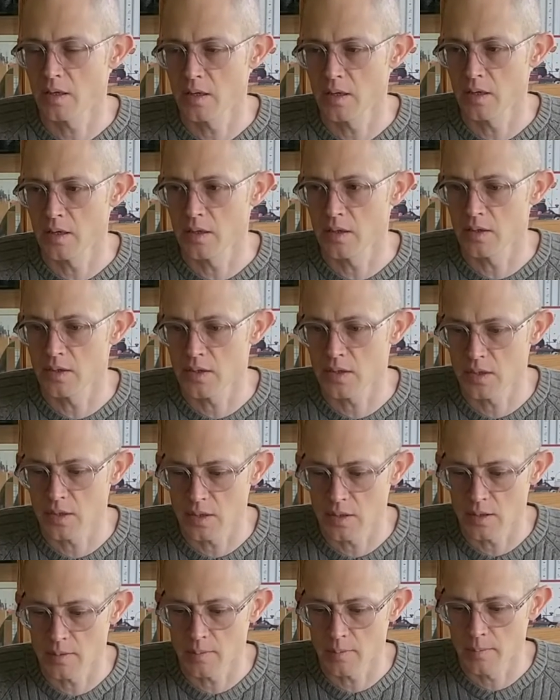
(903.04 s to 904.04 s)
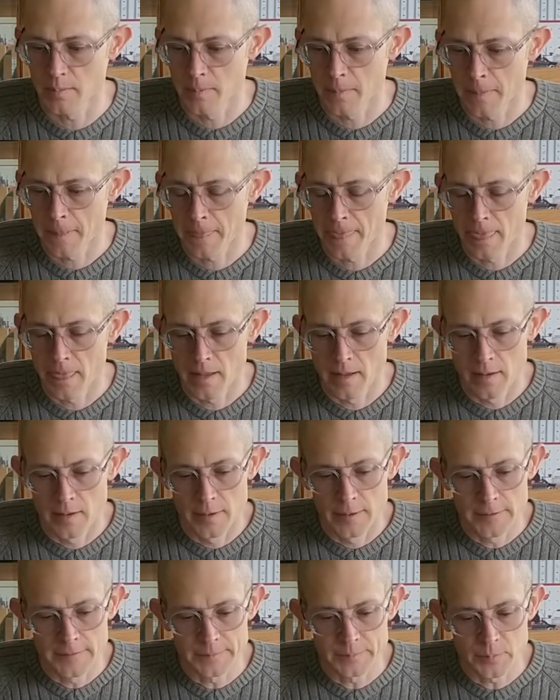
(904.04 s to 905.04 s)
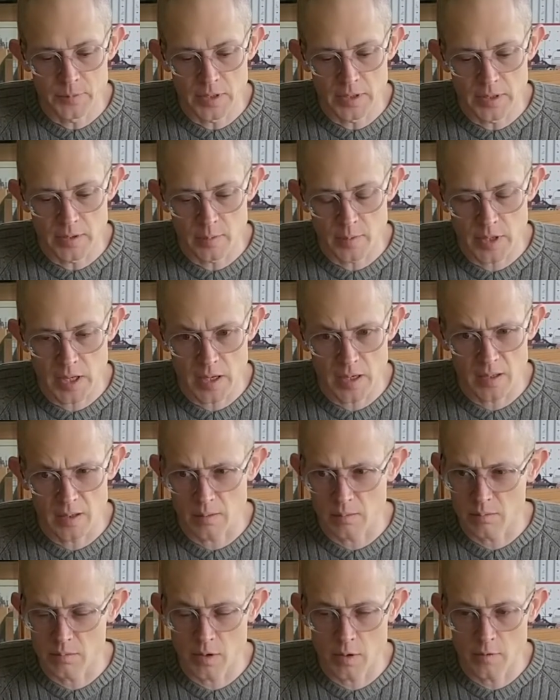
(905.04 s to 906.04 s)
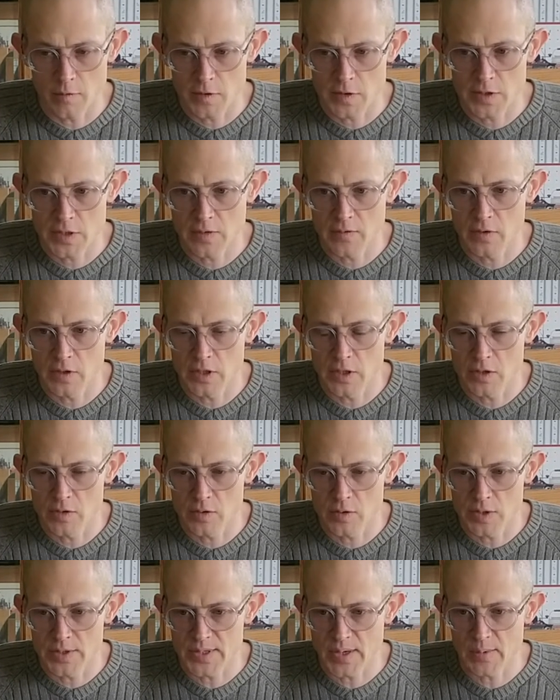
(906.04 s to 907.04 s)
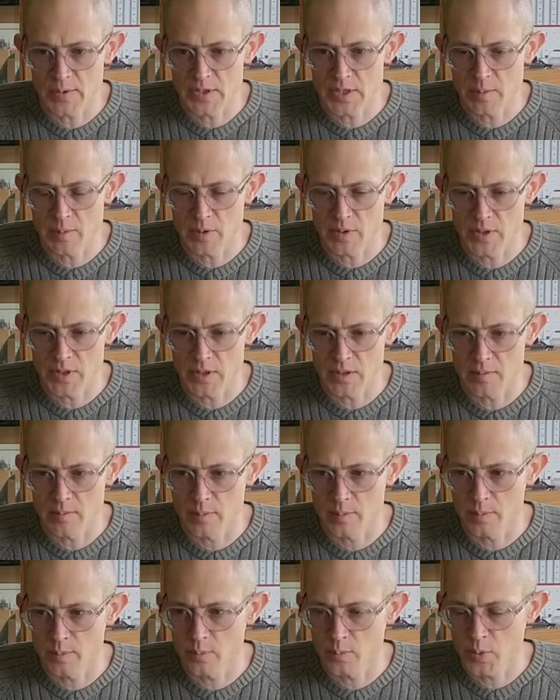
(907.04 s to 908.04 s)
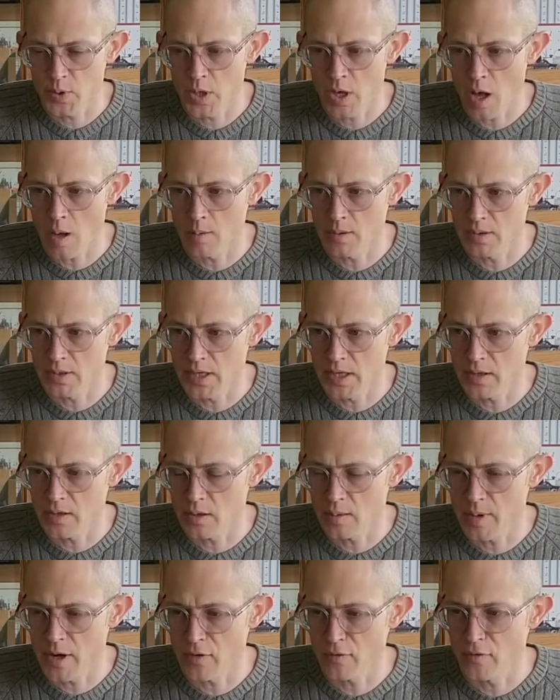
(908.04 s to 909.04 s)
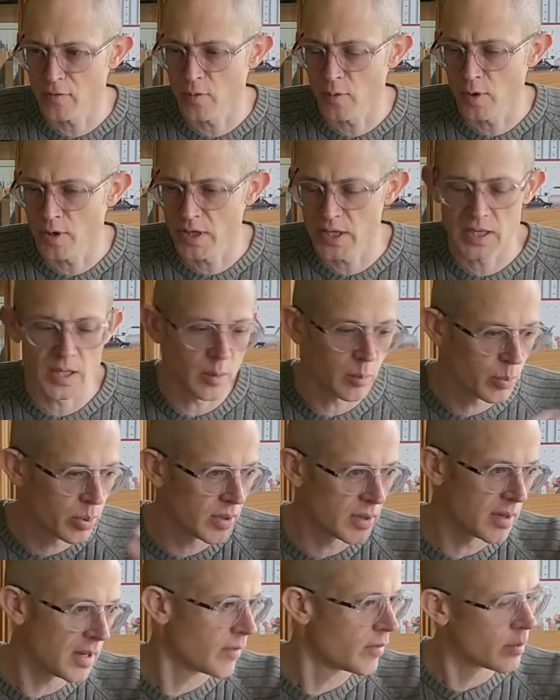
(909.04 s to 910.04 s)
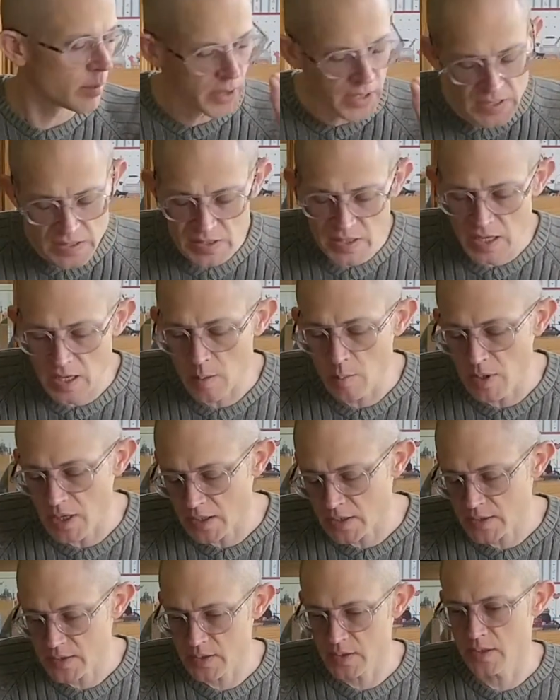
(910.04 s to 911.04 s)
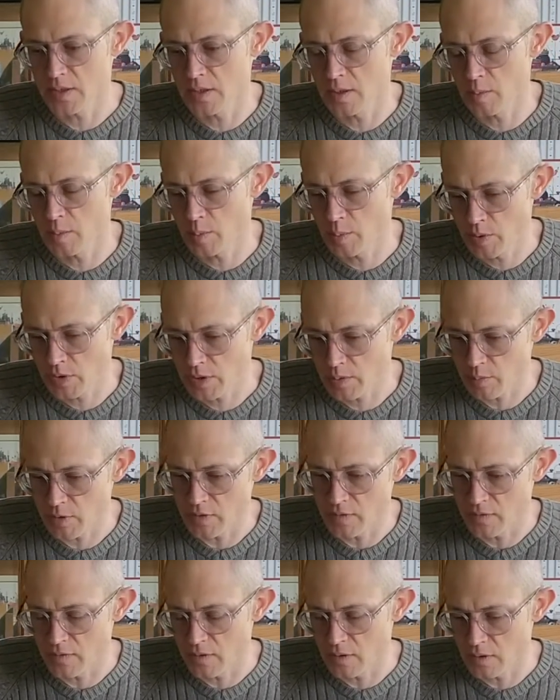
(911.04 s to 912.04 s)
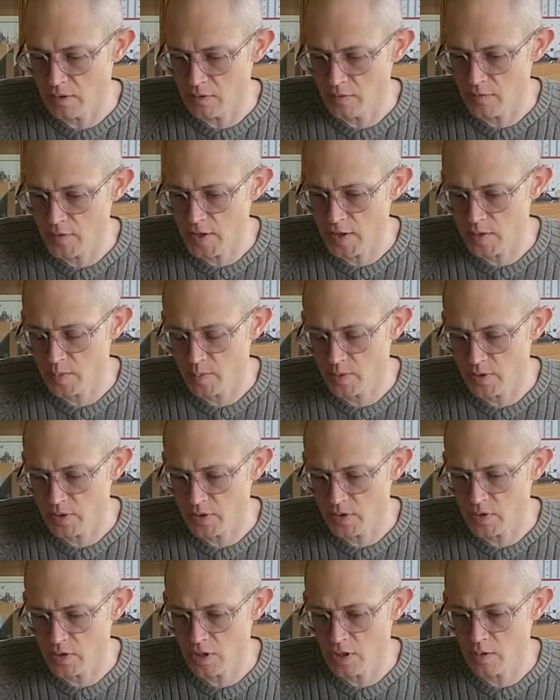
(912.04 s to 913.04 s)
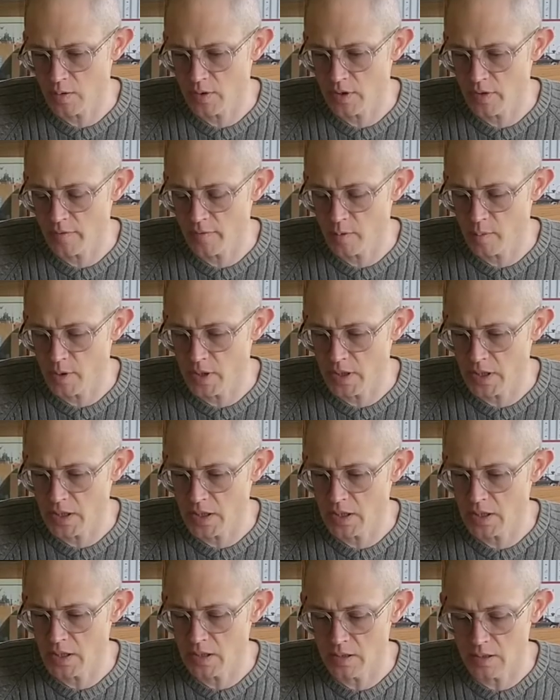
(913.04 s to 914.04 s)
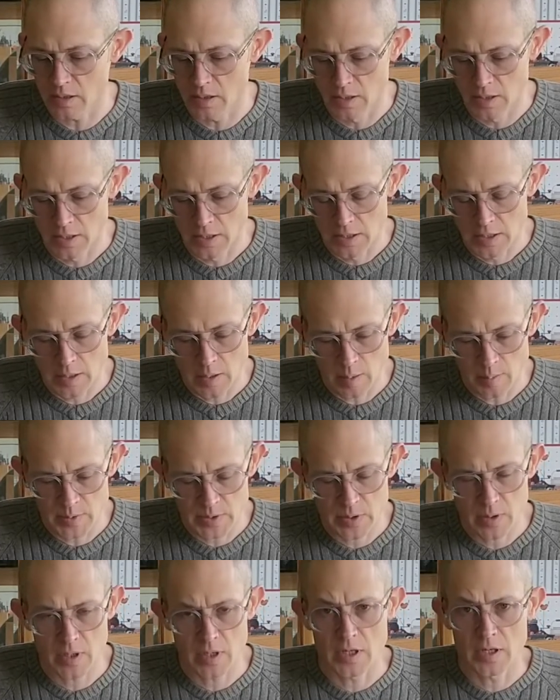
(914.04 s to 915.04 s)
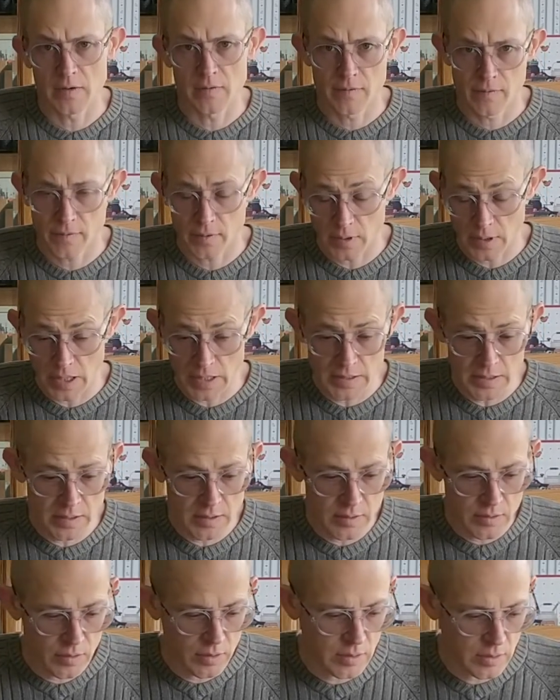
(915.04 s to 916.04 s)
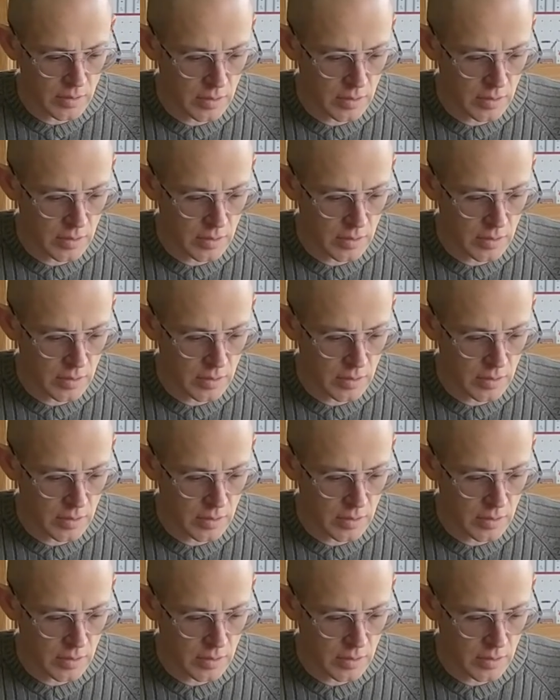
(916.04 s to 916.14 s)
and we had over 70 entries. I was able to cobble together about 40 and put everybody's name next to them, put them on Facebook to share with everybody. And I'm sorry if I didn't